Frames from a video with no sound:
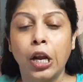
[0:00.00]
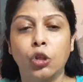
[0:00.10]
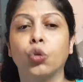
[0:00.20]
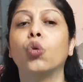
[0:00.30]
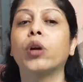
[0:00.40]

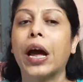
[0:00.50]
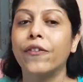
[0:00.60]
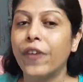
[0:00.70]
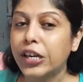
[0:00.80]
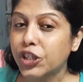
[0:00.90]
Through
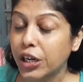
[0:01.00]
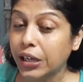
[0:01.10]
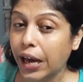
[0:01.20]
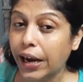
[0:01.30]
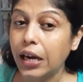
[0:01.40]
convection
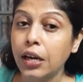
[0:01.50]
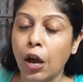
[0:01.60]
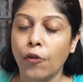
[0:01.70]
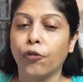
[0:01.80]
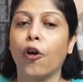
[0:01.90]
current
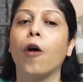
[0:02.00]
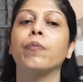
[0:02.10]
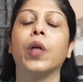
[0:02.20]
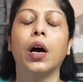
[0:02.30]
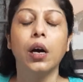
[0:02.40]
from
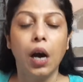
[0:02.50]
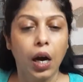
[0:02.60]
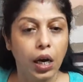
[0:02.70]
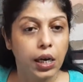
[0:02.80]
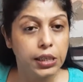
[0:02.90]
the
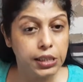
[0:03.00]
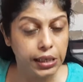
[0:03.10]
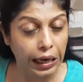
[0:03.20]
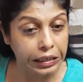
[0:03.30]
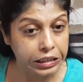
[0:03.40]
Earth's
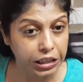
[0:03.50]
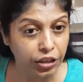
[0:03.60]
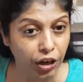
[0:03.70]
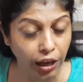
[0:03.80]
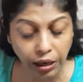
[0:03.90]

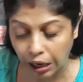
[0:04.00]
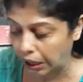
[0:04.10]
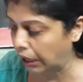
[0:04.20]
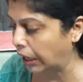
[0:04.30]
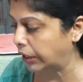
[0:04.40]
interior
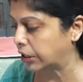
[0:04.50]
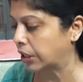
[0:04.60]
heat.